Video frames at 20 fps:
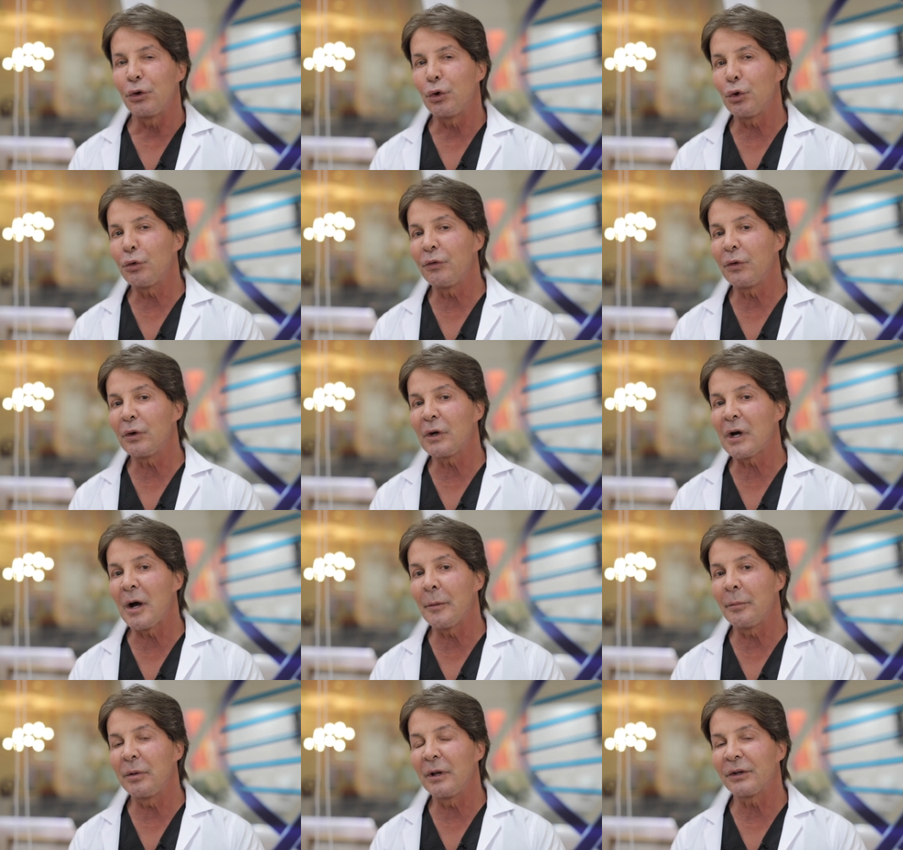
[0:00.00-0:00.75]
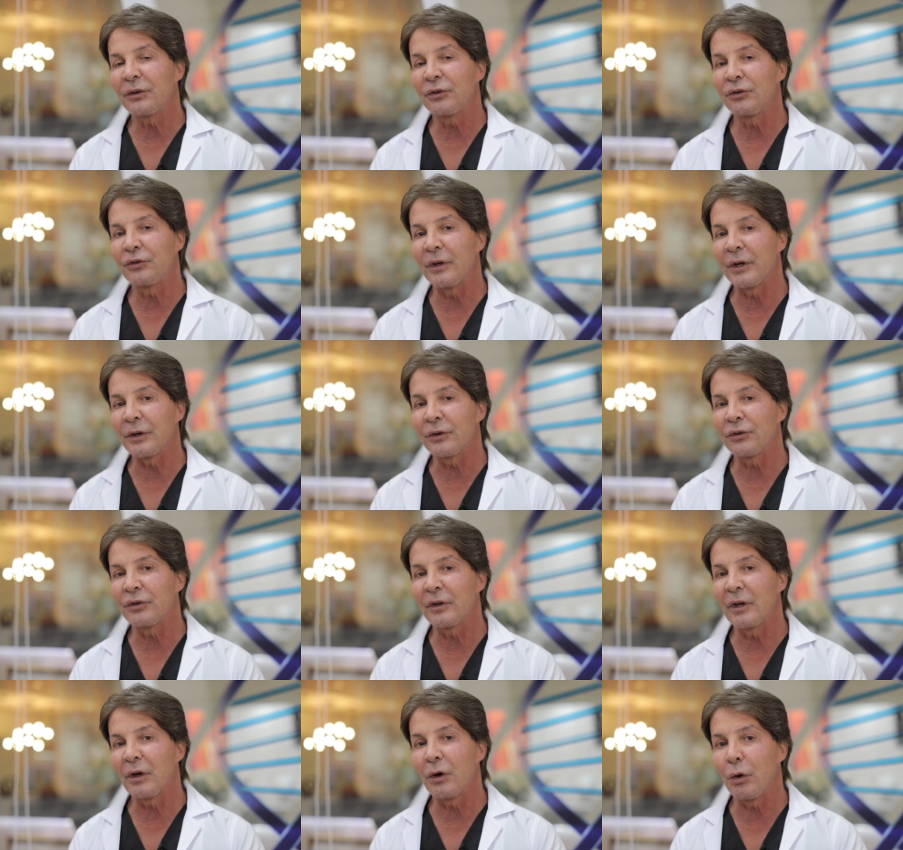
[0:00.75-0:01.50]
Youthful complex
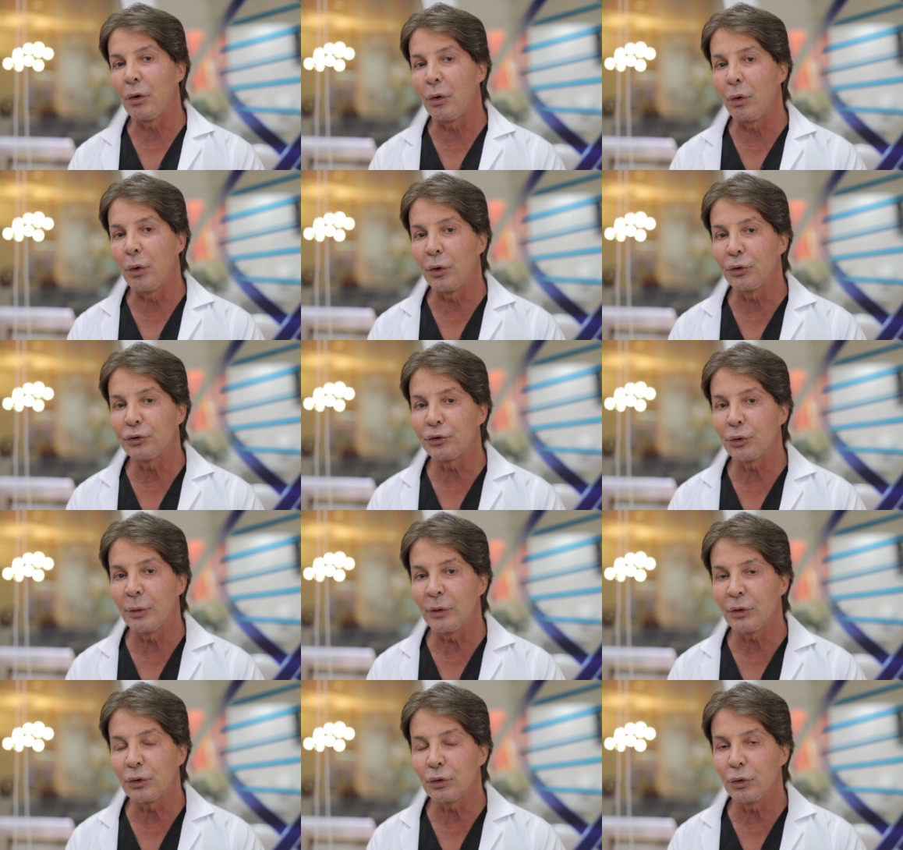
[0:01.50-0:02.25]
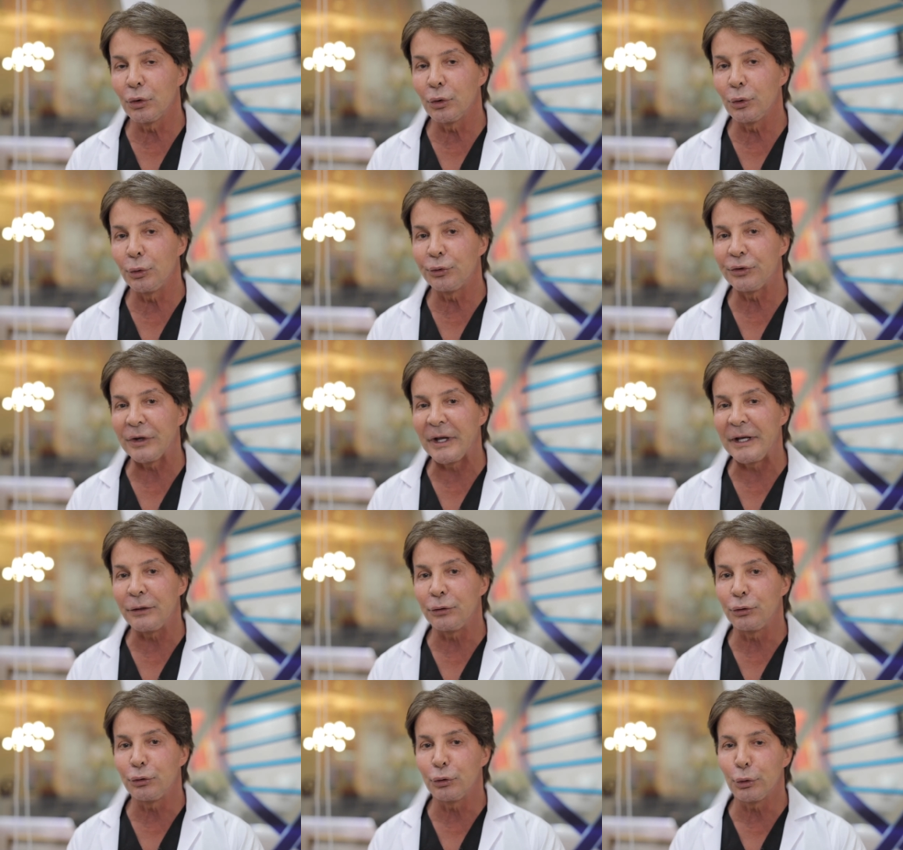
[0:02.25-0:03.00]
6 also includes
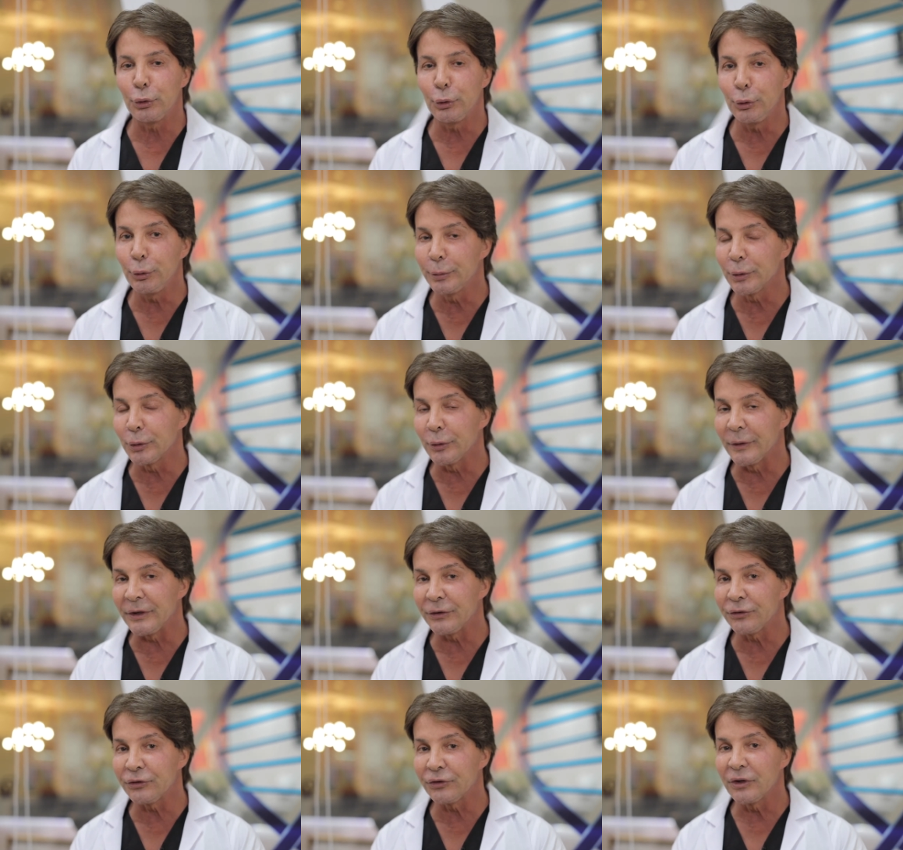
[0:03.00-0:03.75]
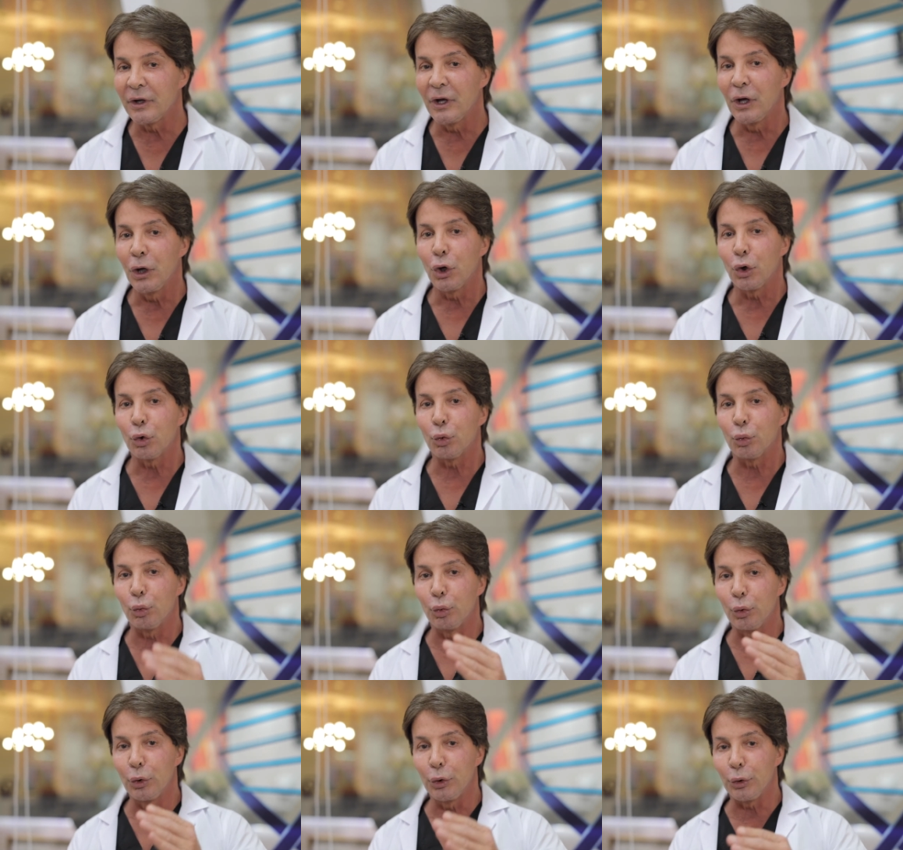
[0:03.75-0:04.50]
a tuberous
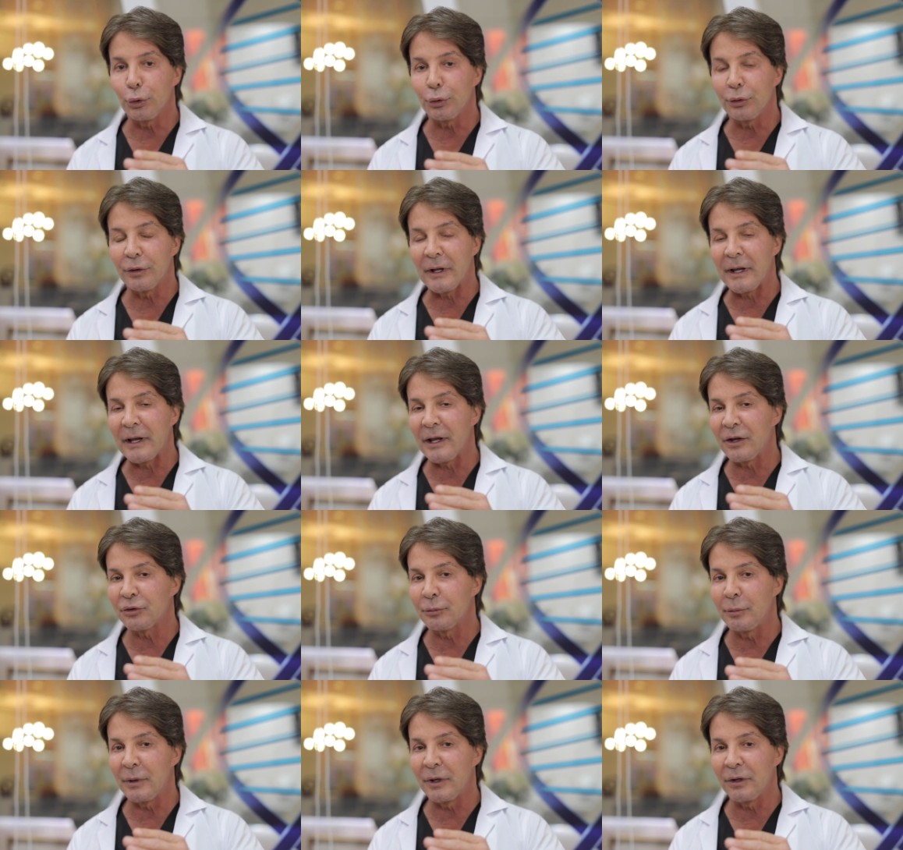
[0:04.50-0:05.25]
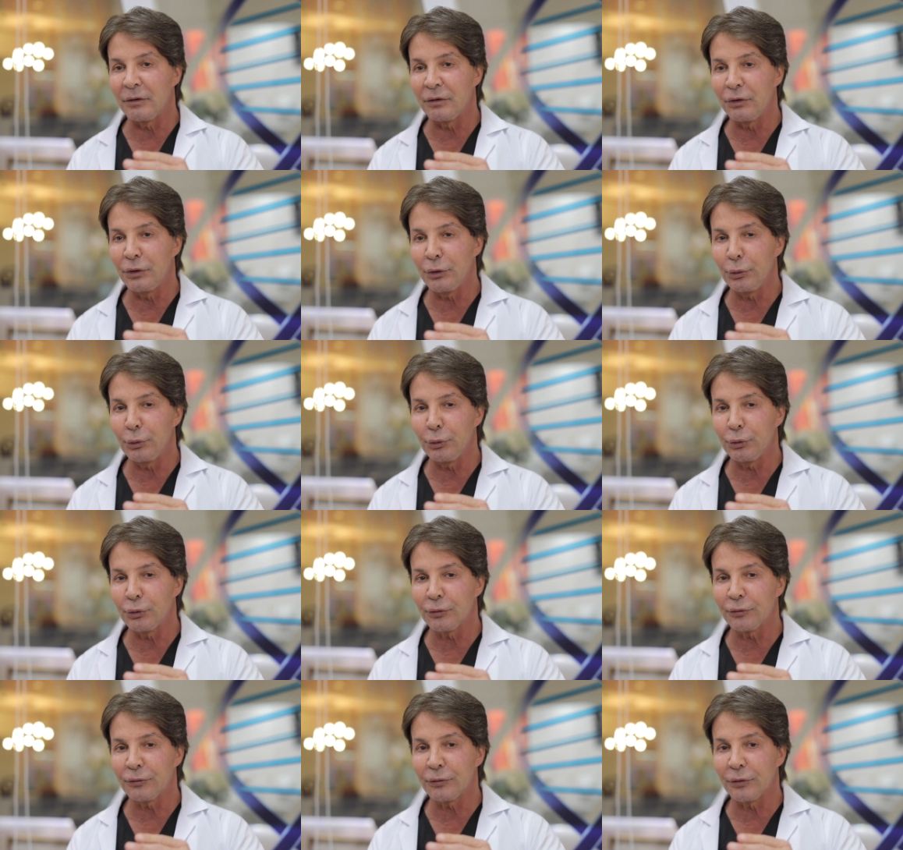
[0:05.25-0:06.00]
root that has been
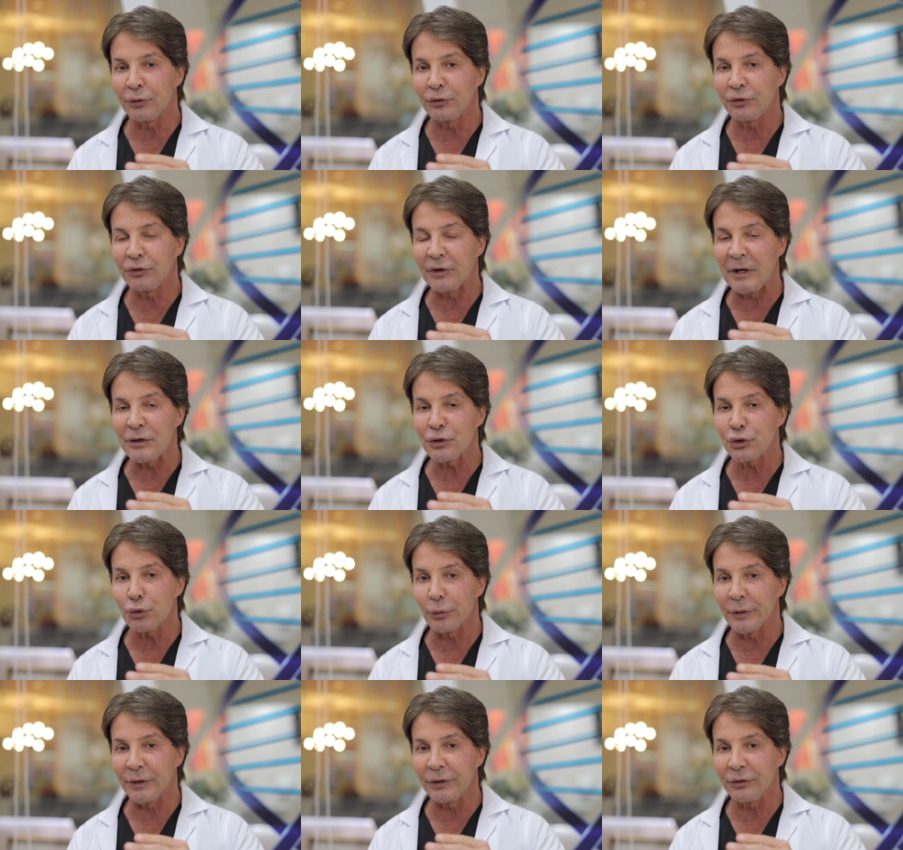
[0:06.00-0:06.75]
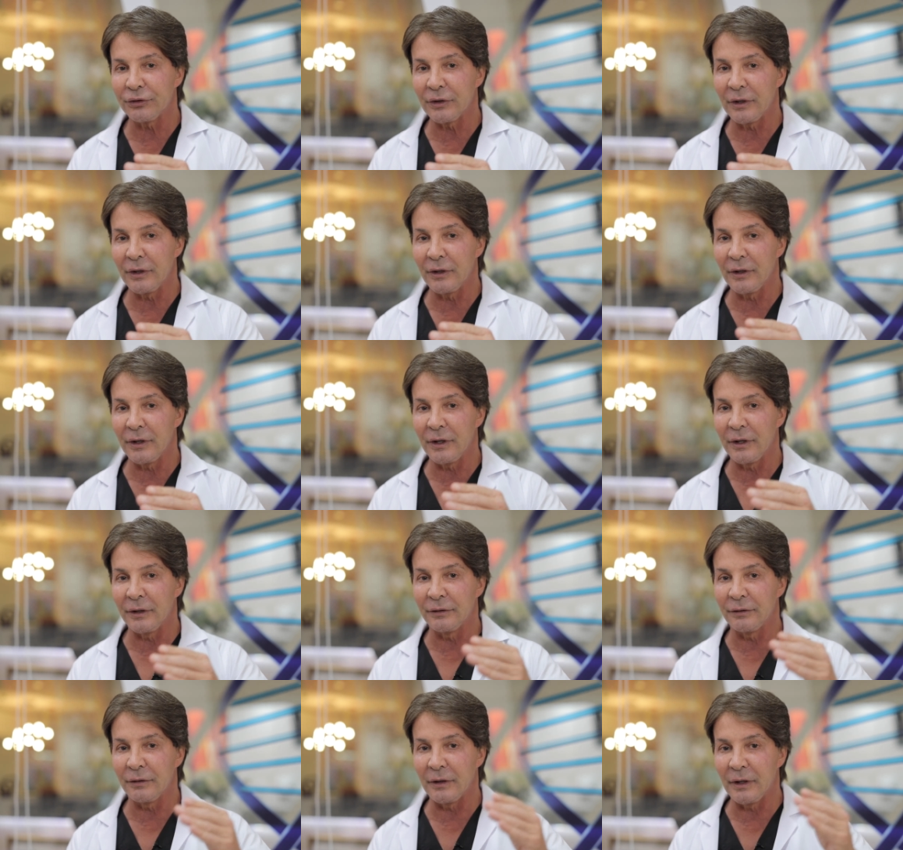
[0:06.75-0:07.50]
used for centuries
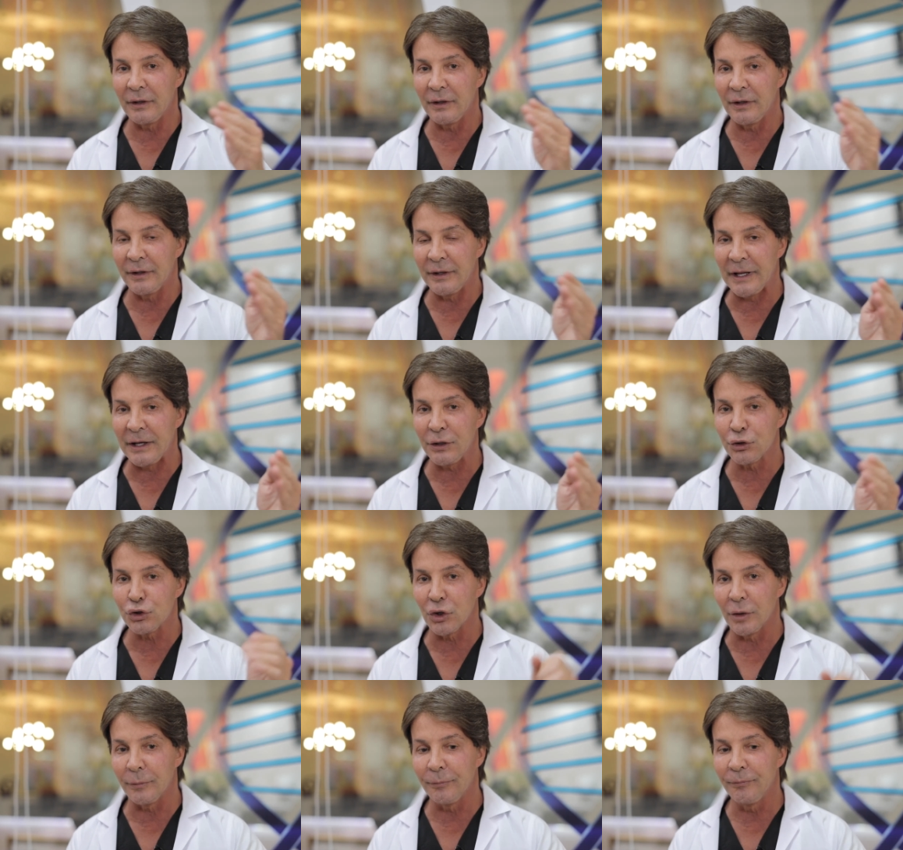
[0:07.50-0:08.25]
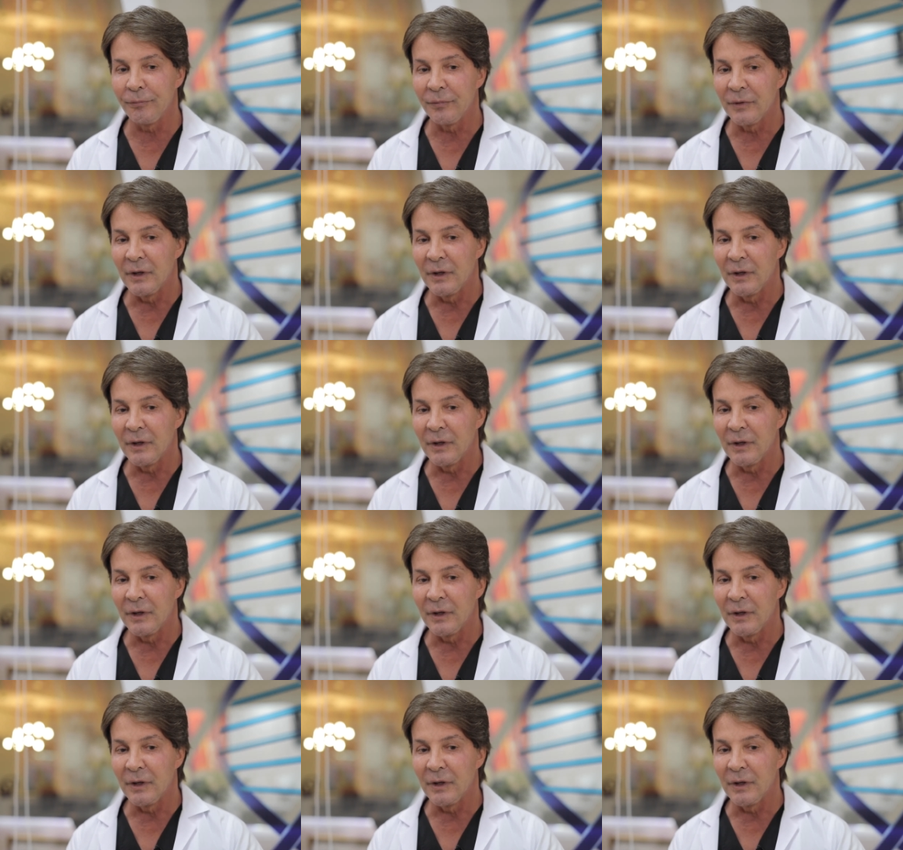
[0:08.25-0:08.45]
in Asia.